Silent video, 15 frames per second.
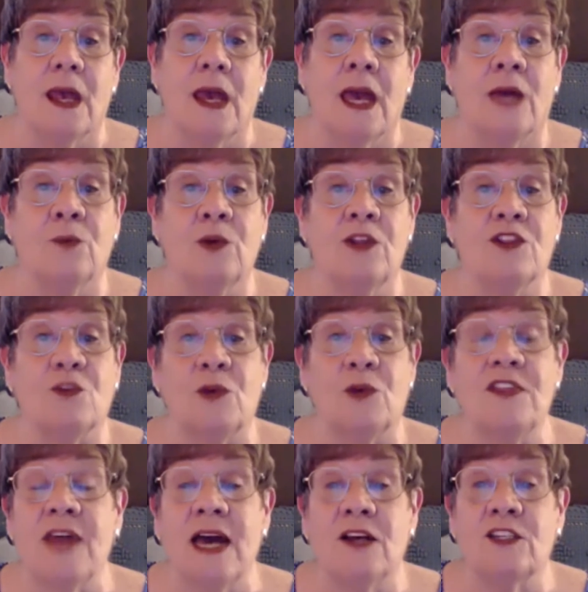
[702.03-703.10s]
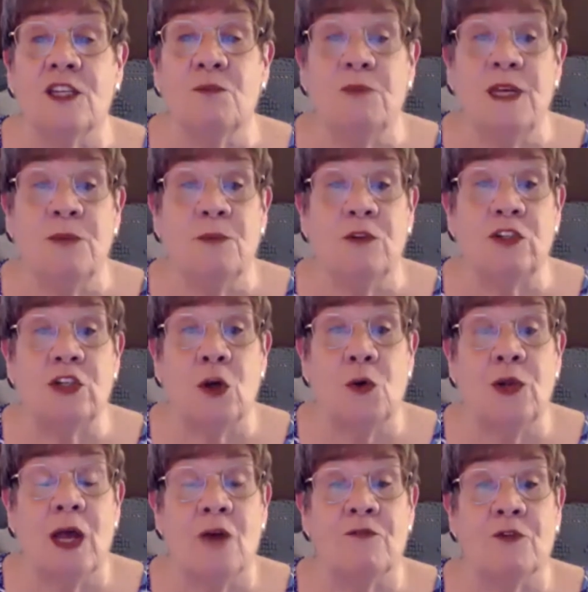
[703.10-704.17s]
And when 3,000 people showed
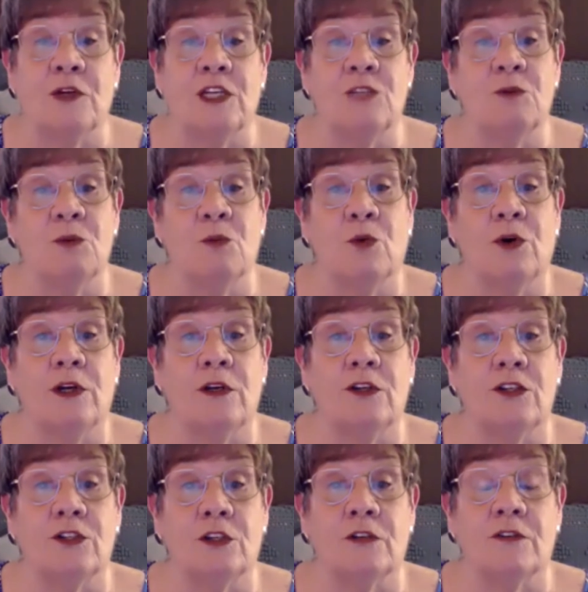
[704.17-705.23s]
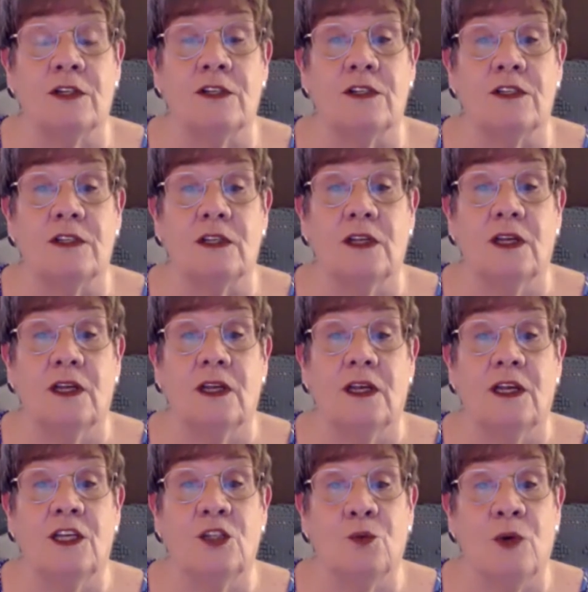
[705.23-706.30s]
up for his memorial service,
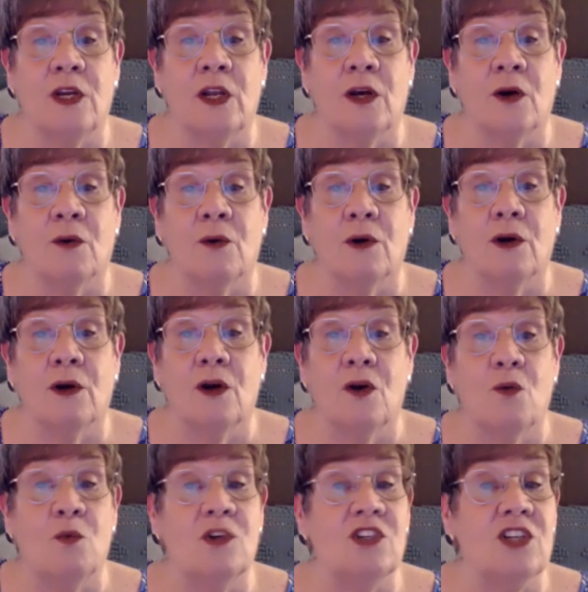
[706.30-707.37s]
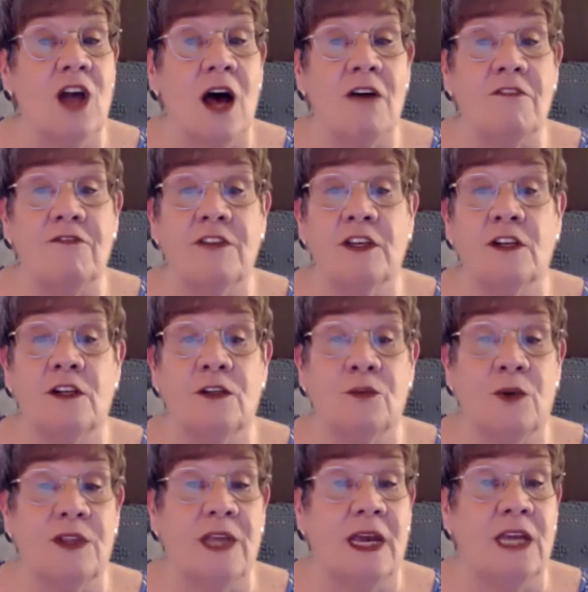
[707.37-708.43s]
his widow was not filled
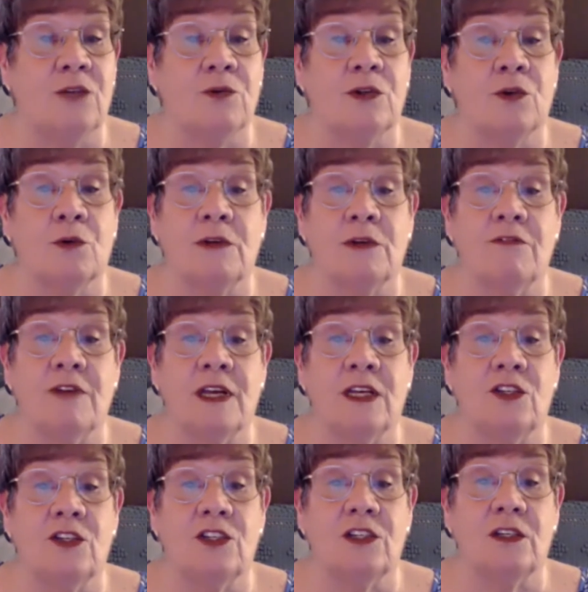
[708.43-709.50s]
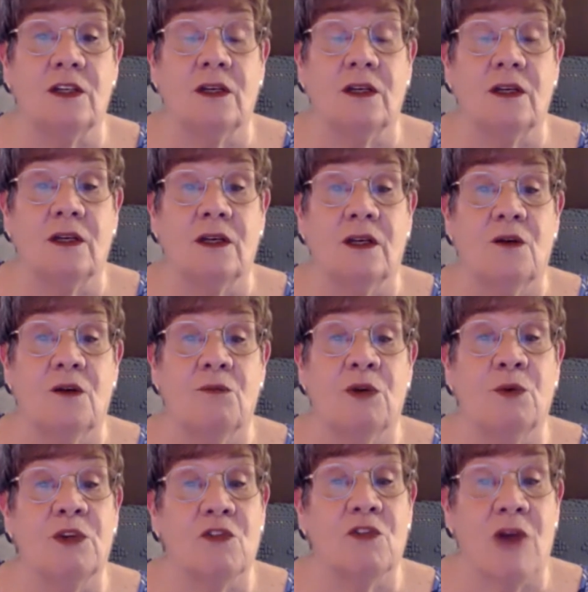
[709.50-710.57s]
with hatred or revenge, but
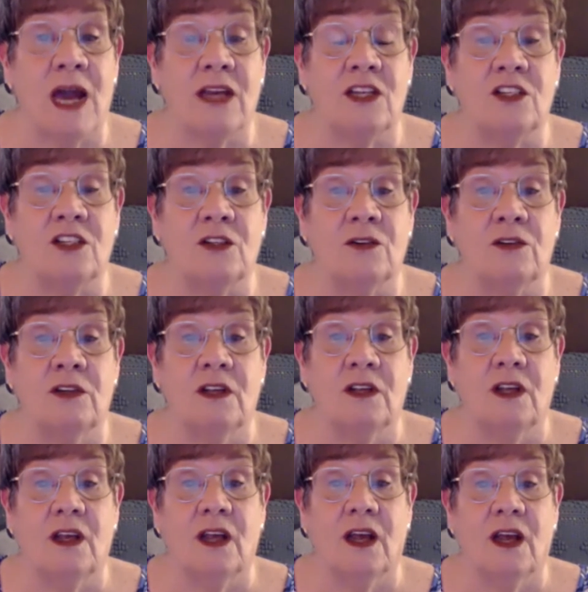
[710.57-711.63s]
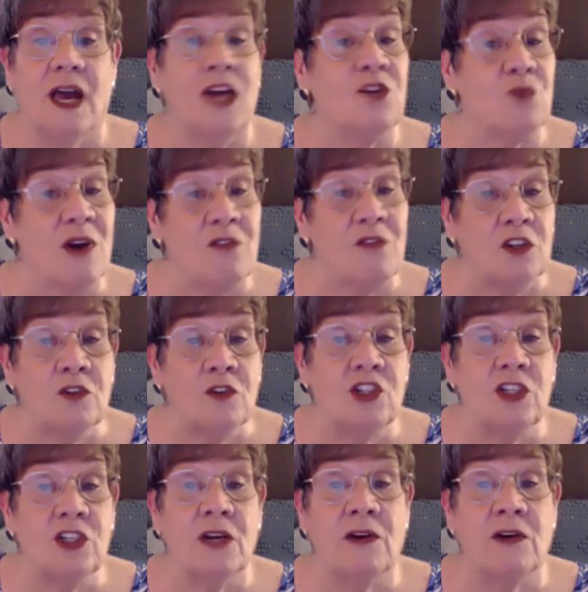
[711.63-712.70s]
with gratitude and
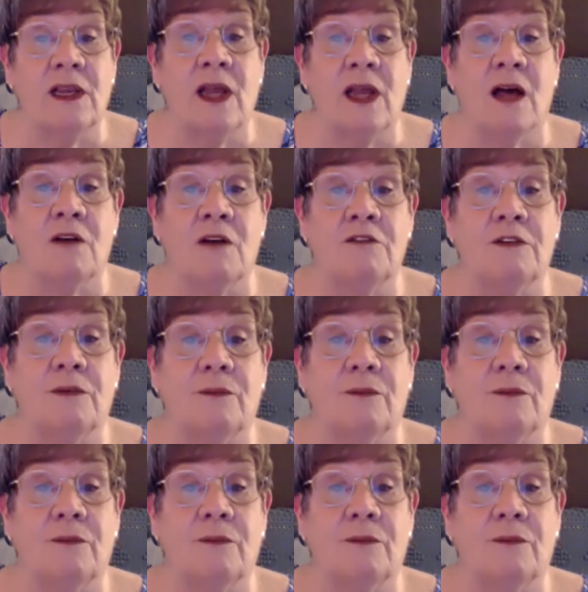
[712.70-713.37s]
revolutionary love.